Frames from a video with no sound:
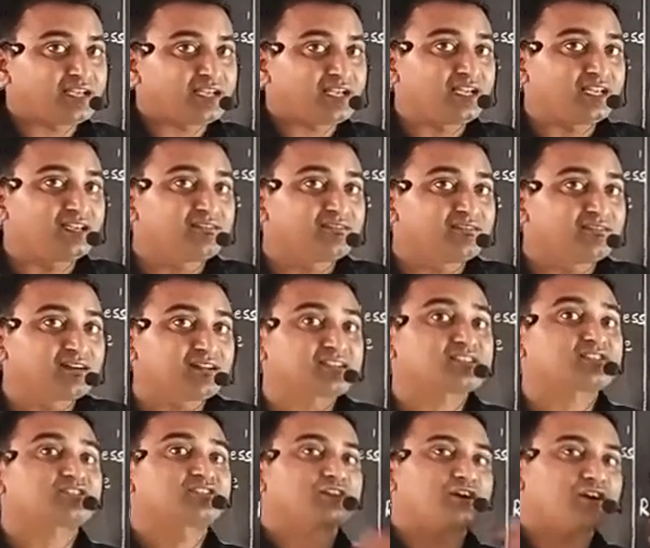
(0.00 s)

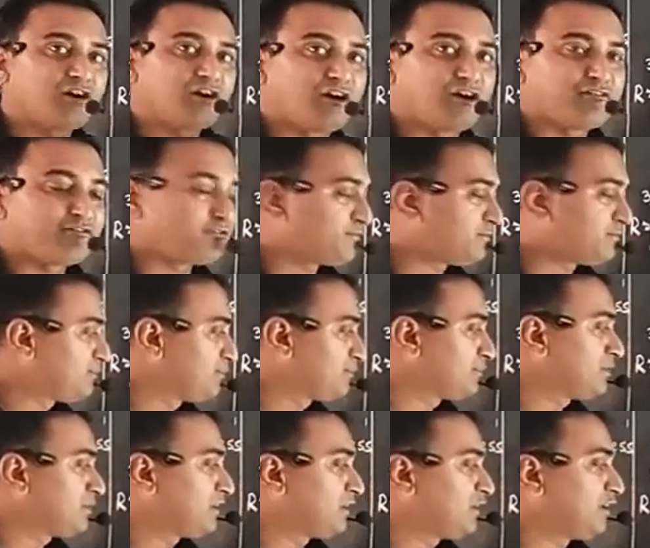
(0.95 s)
inverse of
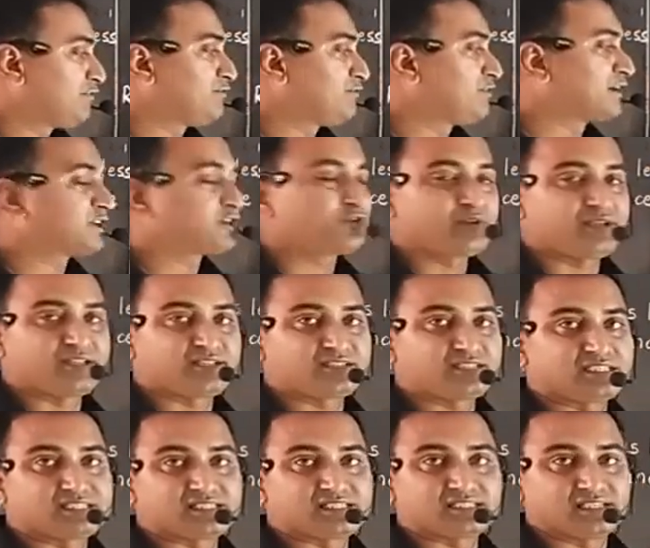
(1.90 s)
effective
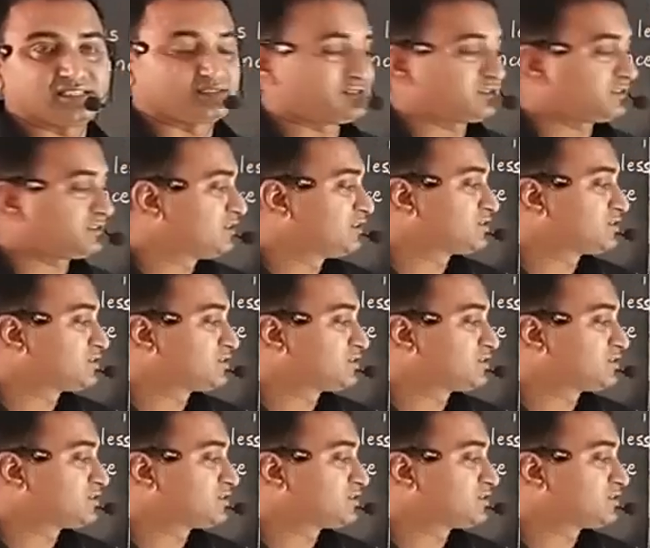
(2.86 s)
resistance.